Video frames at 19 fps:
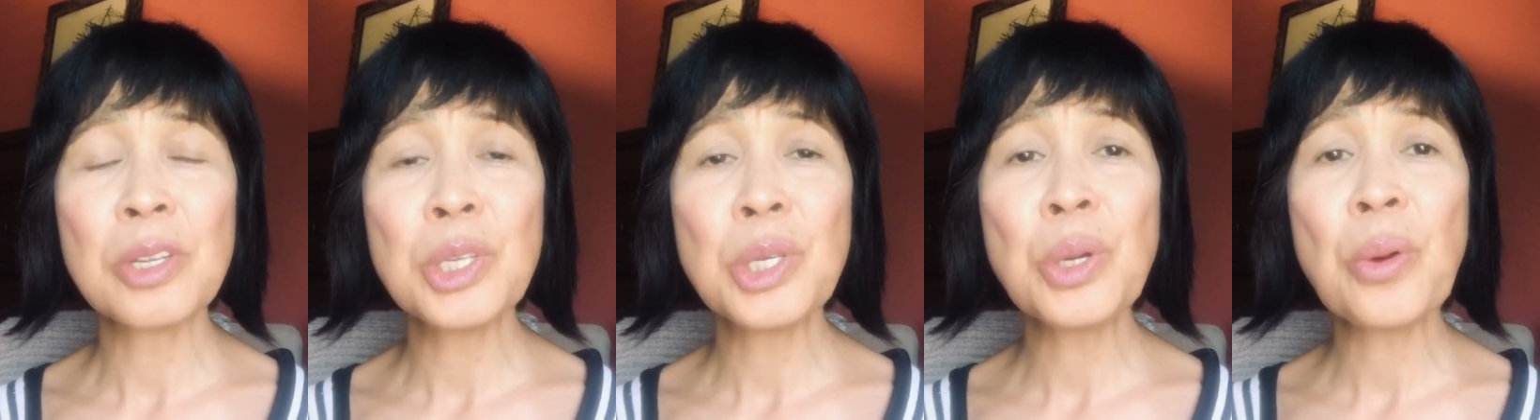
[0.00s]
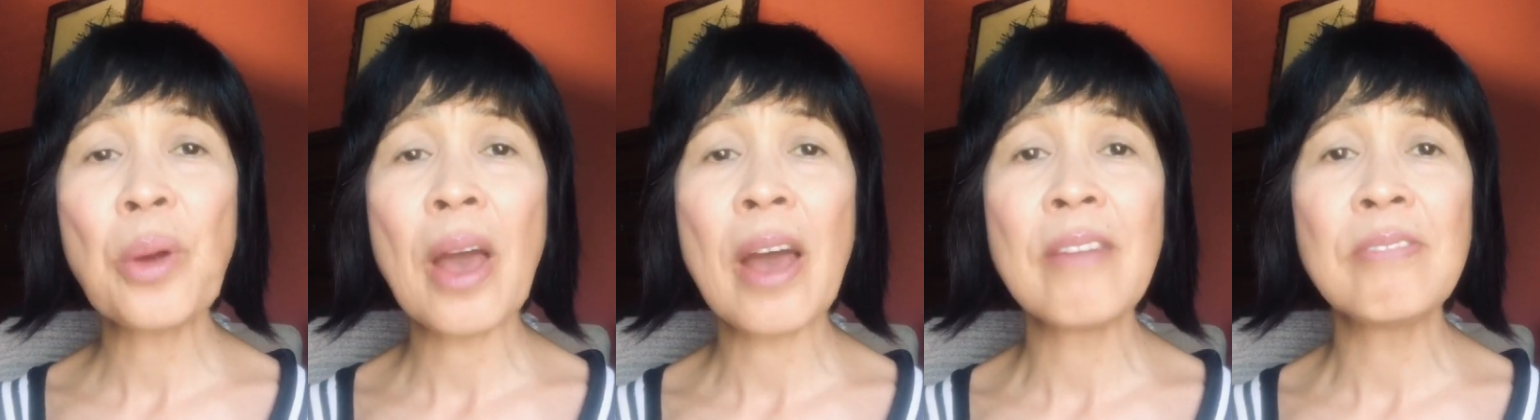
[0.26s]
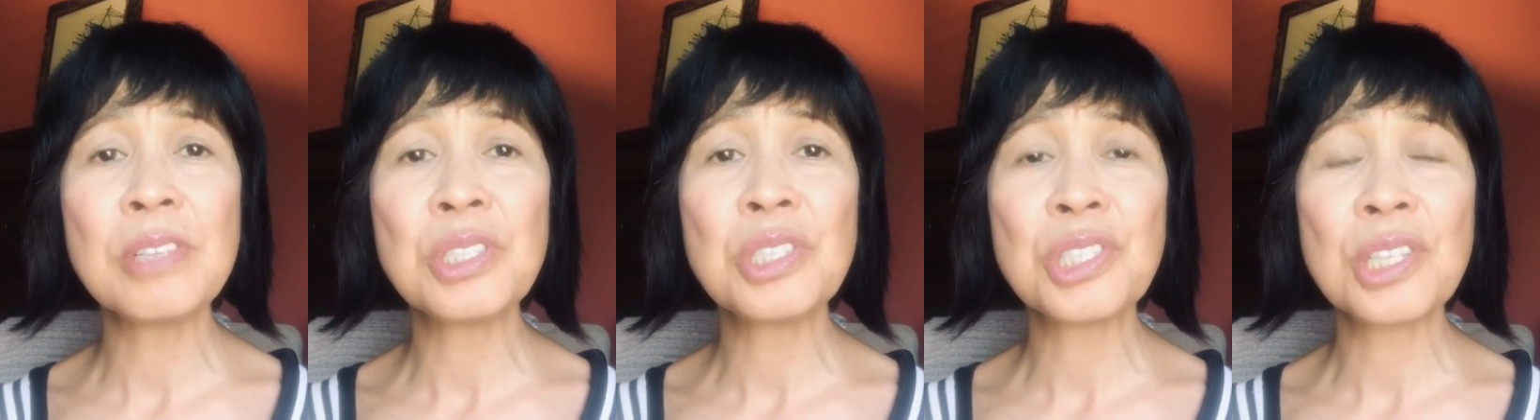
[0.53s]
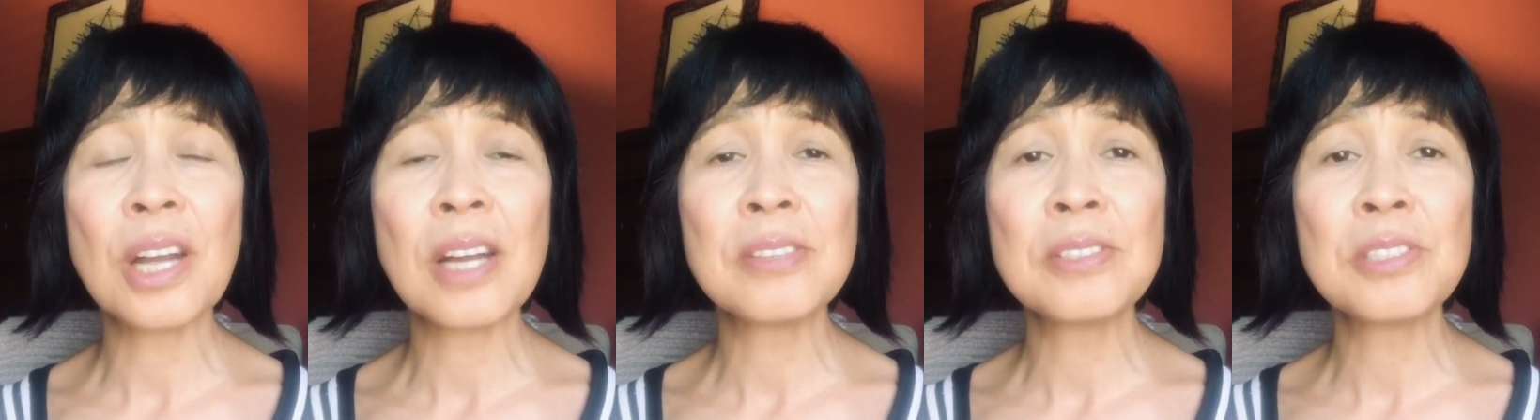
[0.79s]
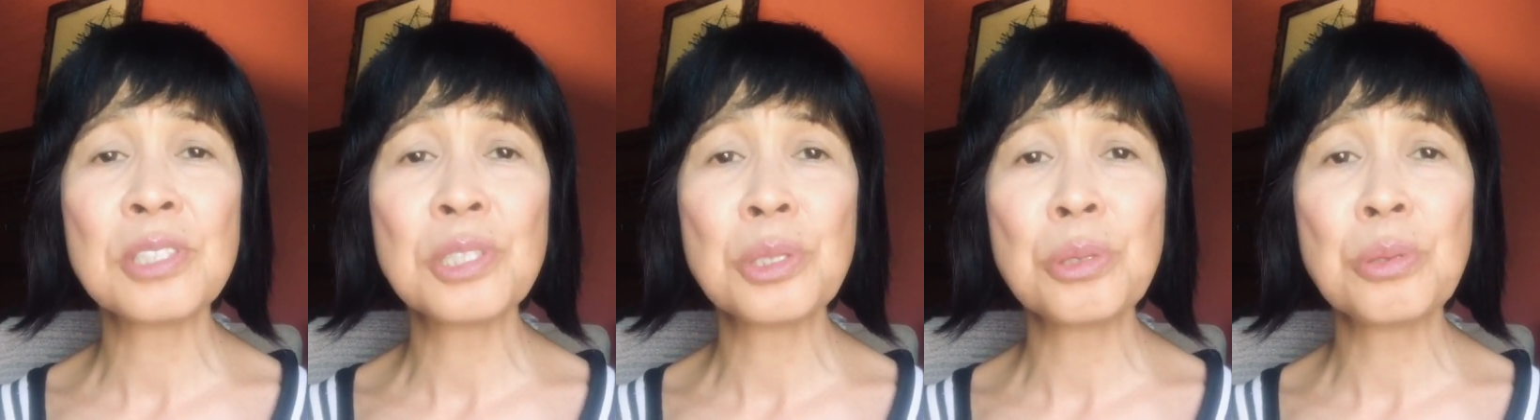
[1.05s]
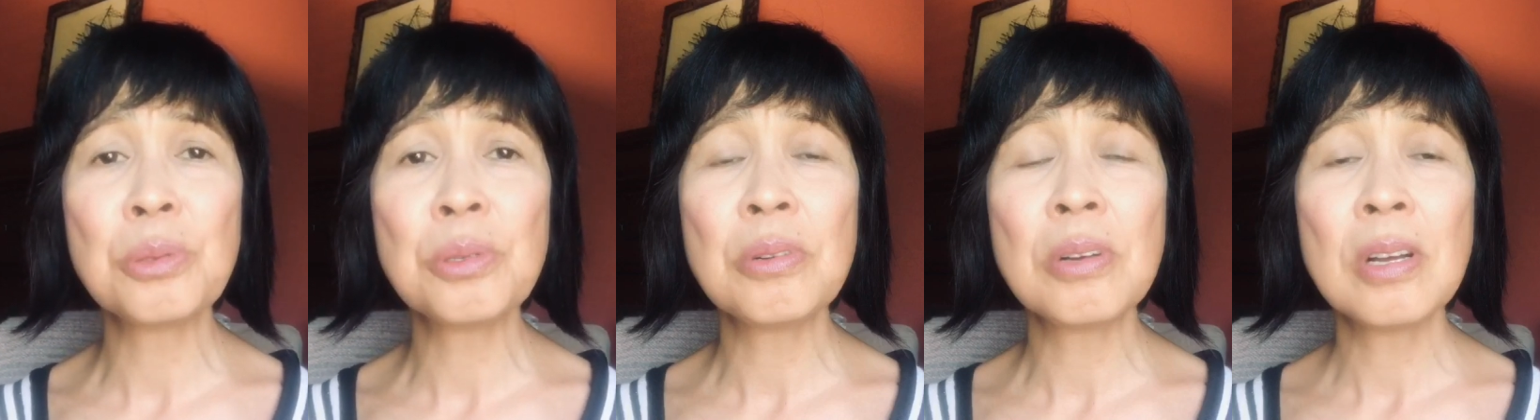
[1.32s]
You have a chance
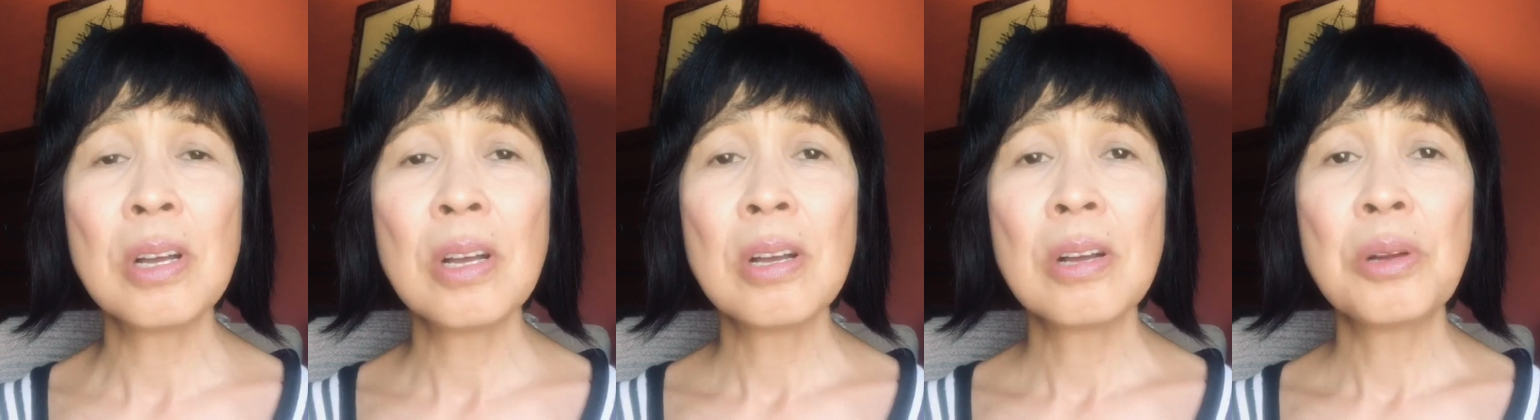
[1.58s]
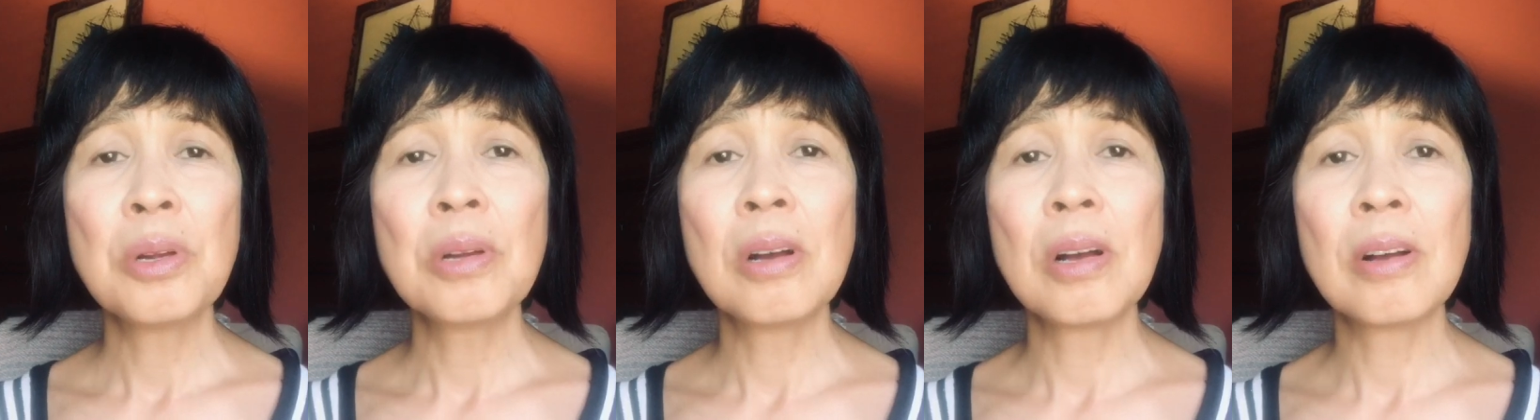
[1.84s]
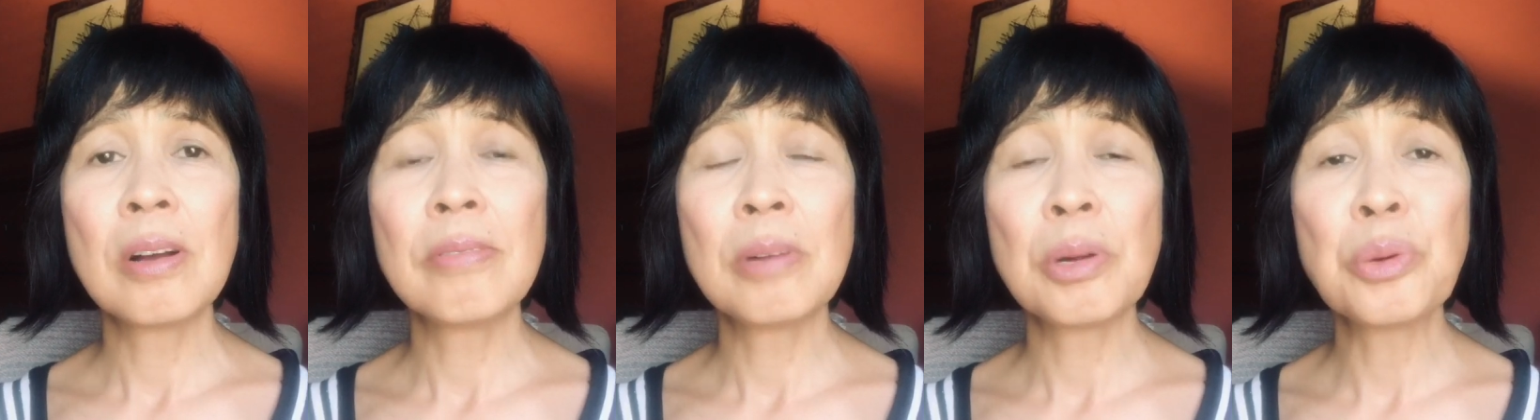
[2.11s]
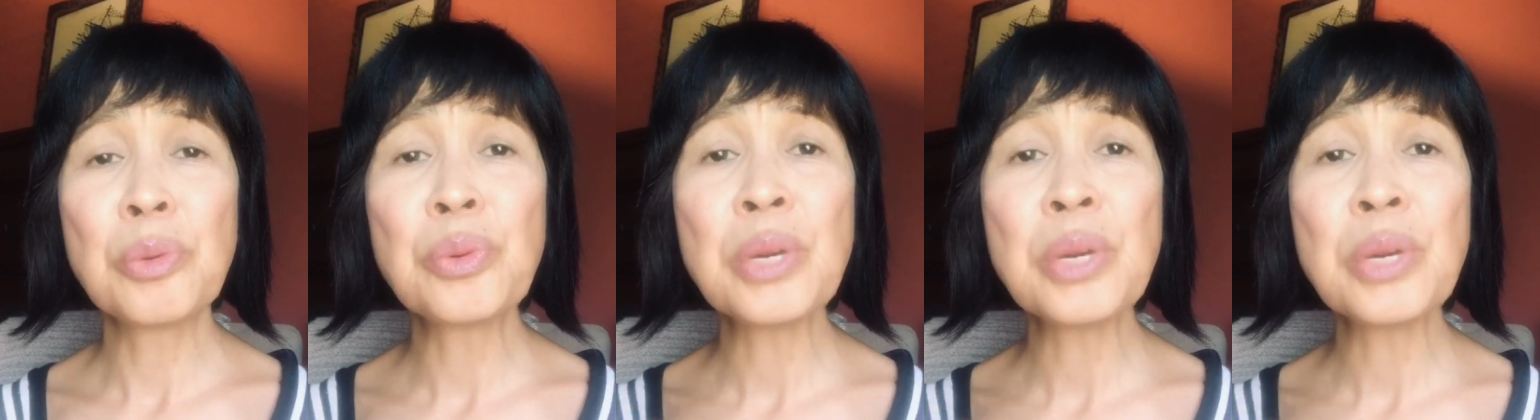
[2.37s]
to have a